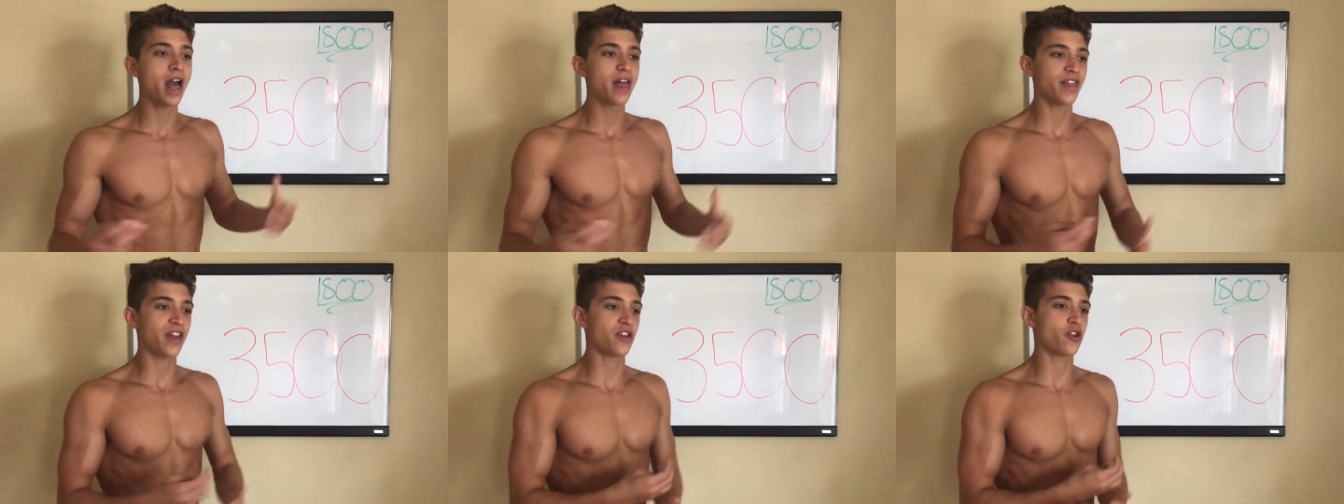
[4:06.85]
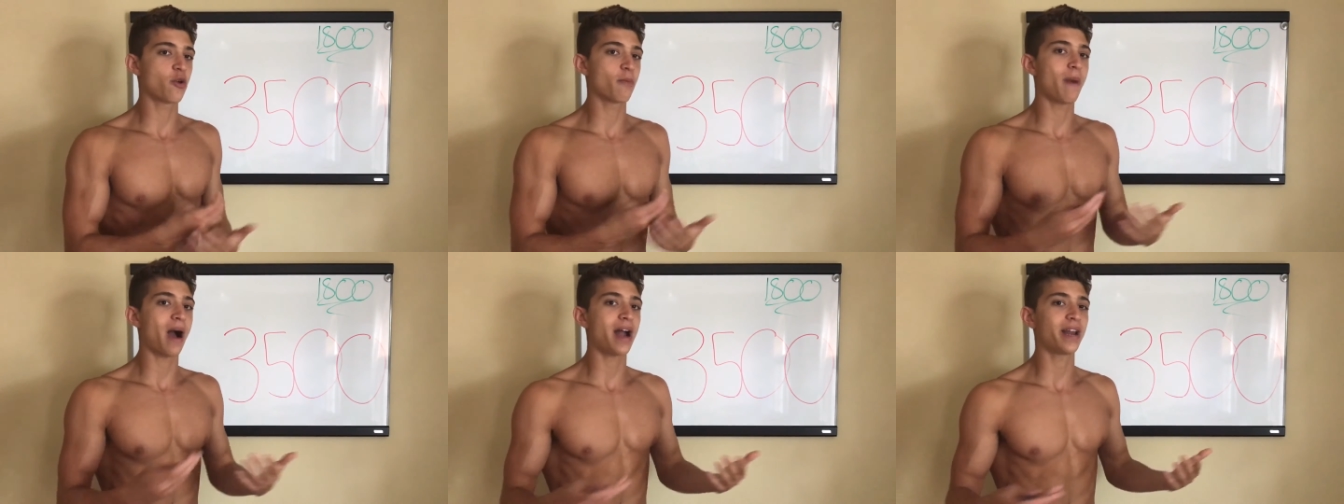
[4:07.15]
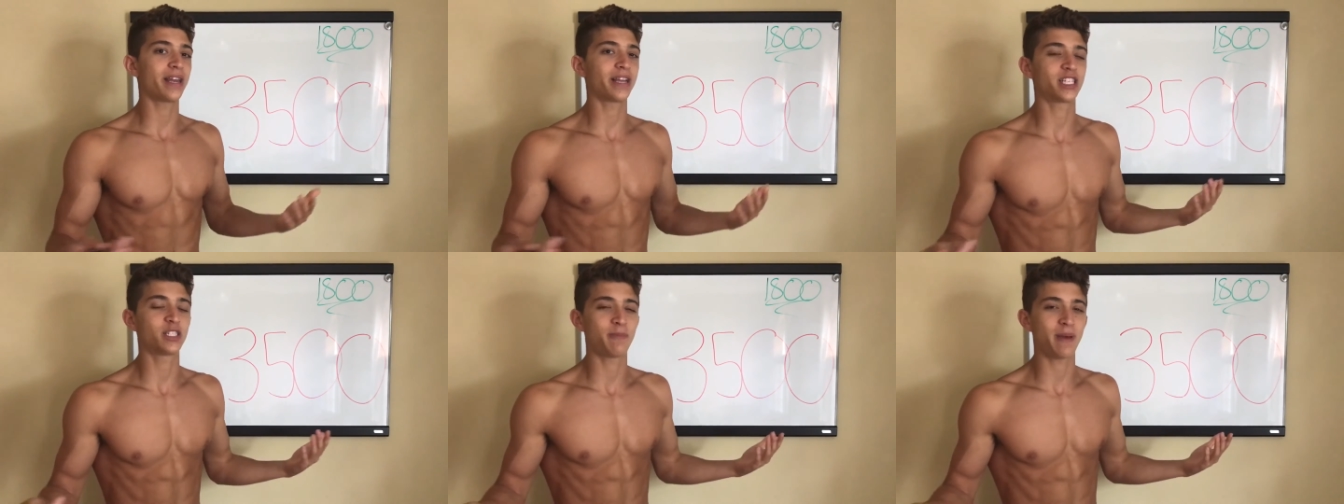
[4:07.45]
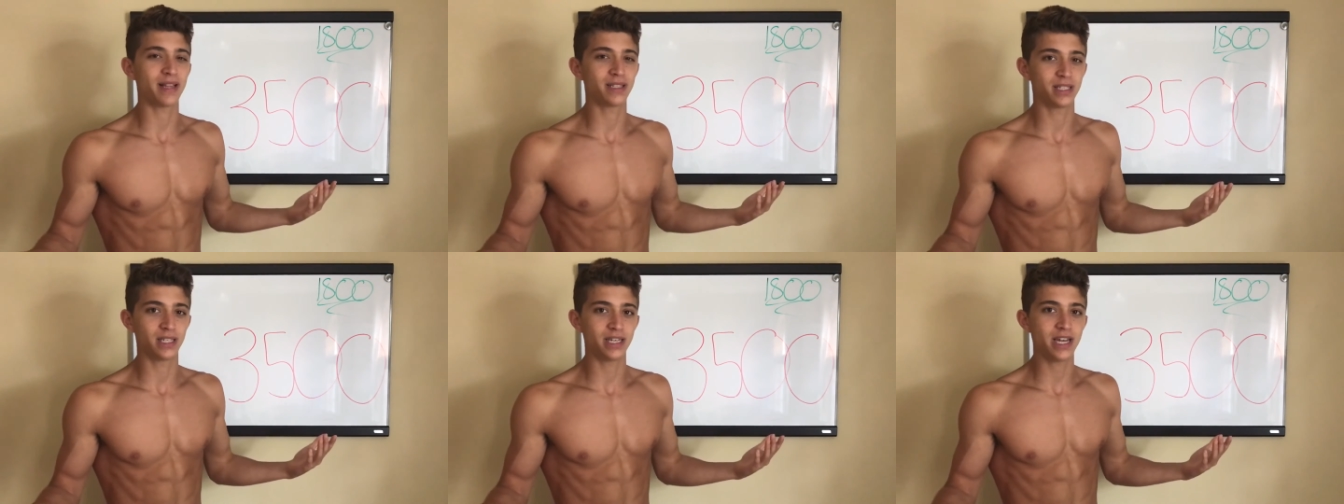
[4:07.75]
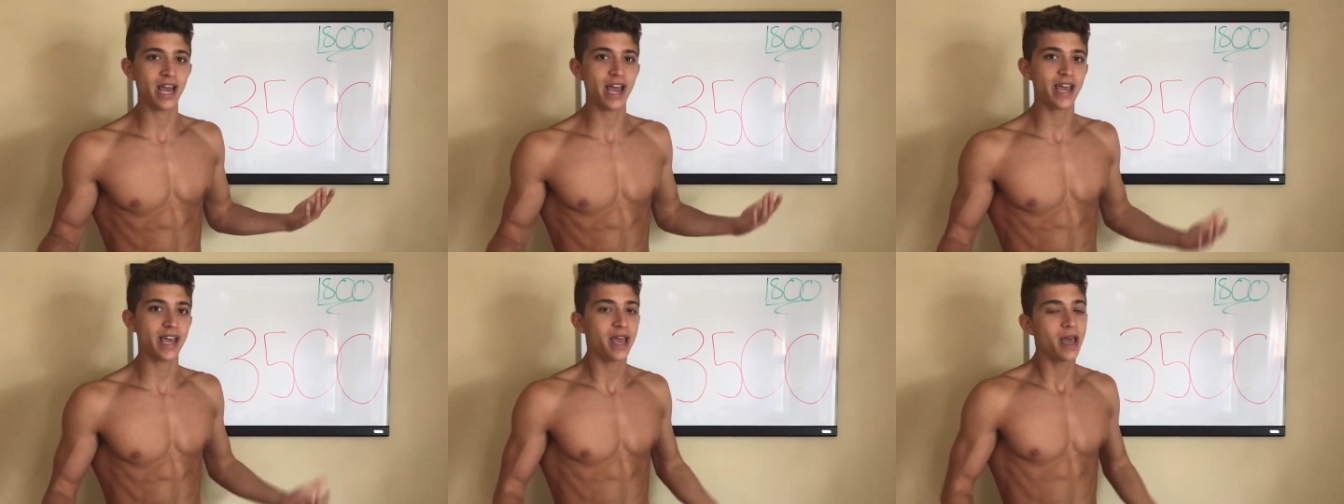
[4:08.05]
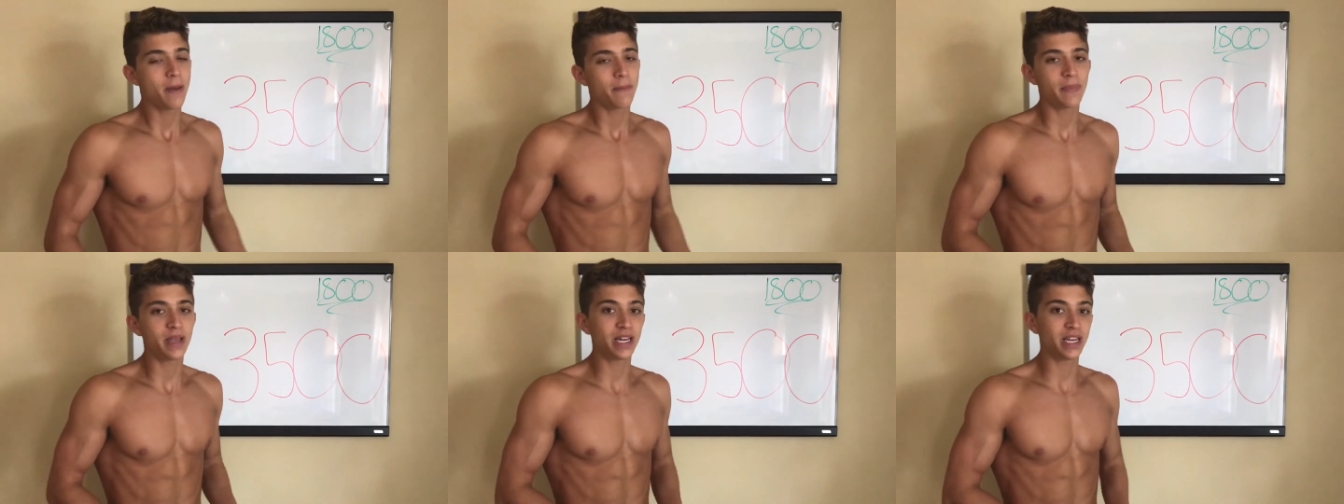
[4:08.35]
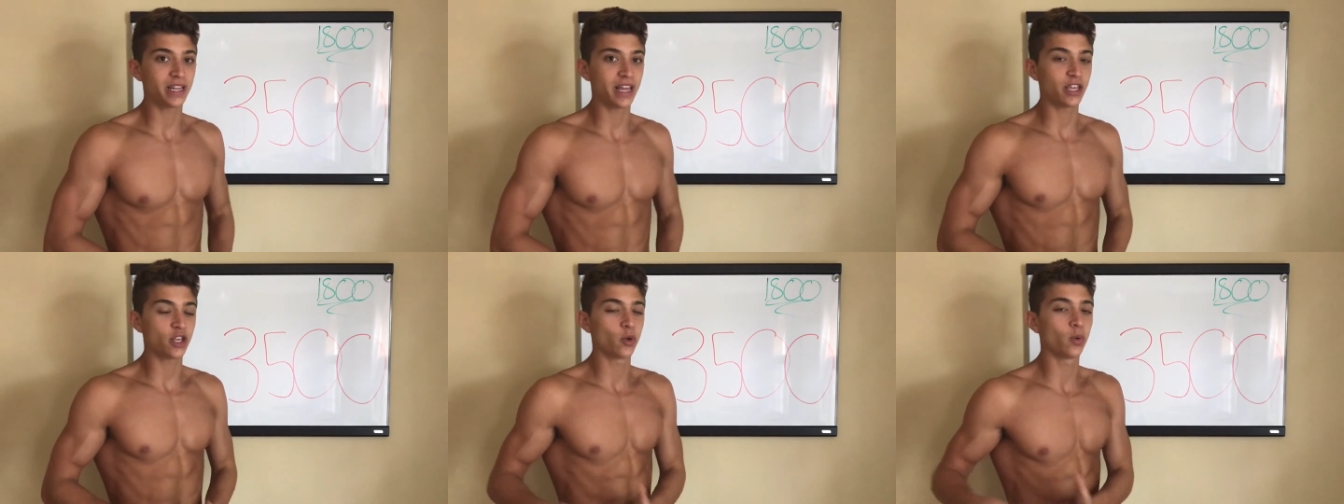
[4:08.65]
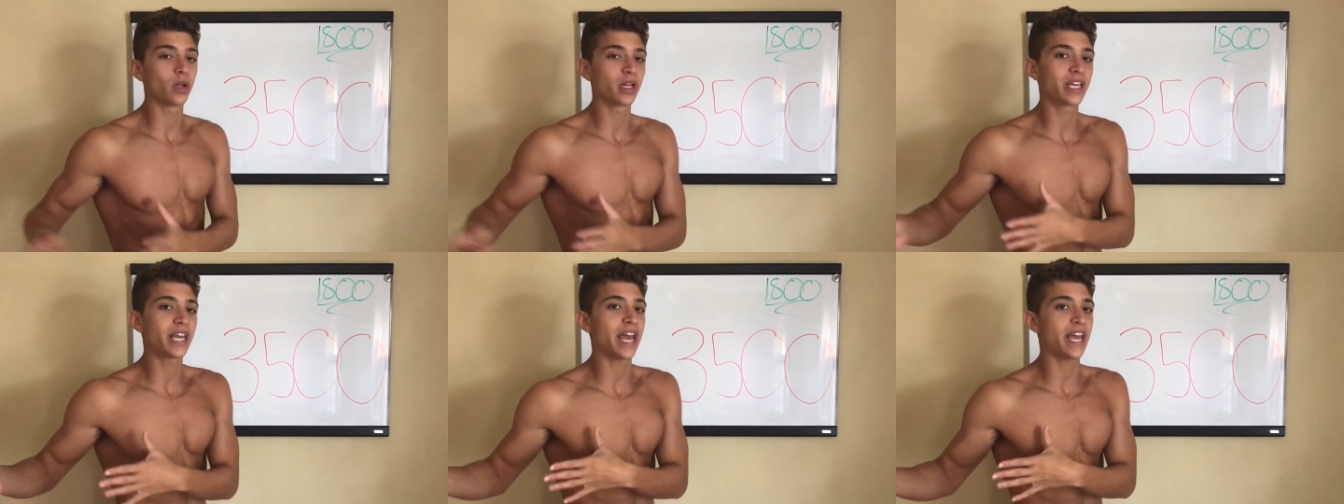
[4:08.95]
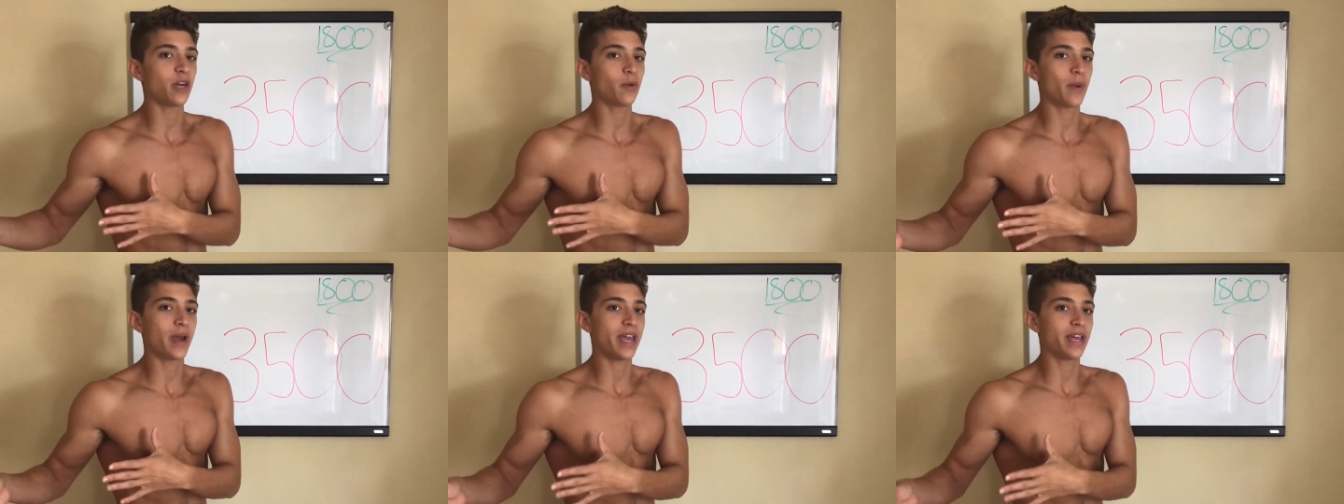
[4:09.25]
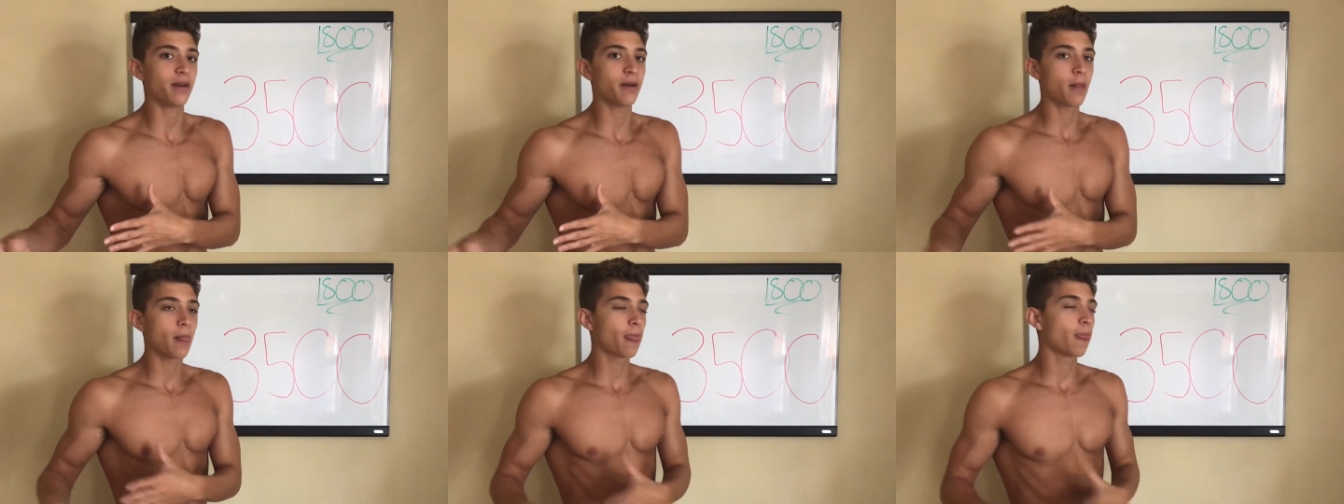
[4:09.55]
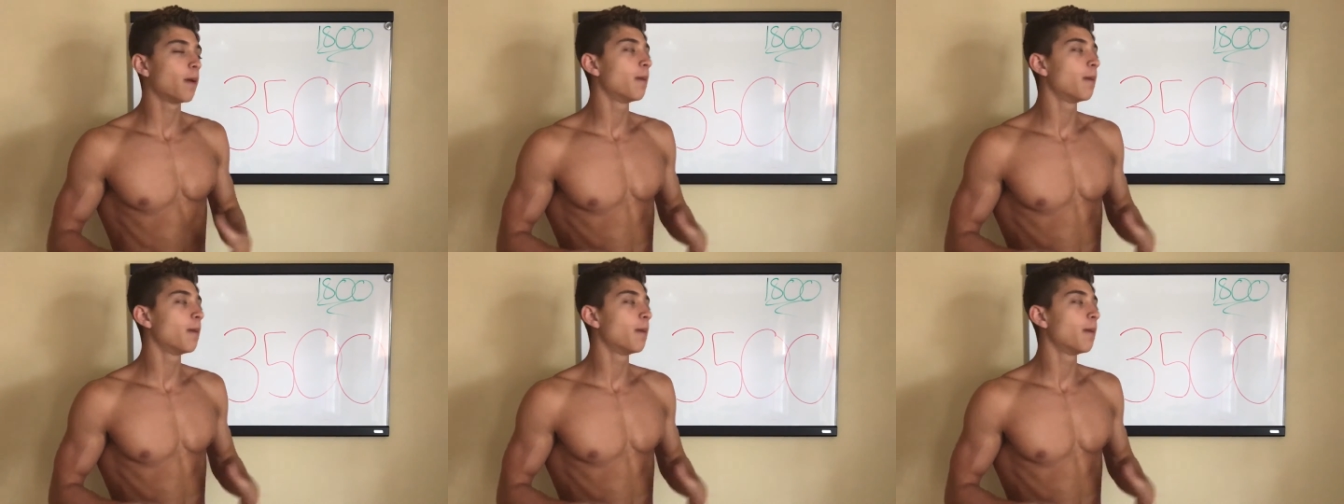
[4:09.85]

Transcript: than your body expends a day, meaning that you will gain weight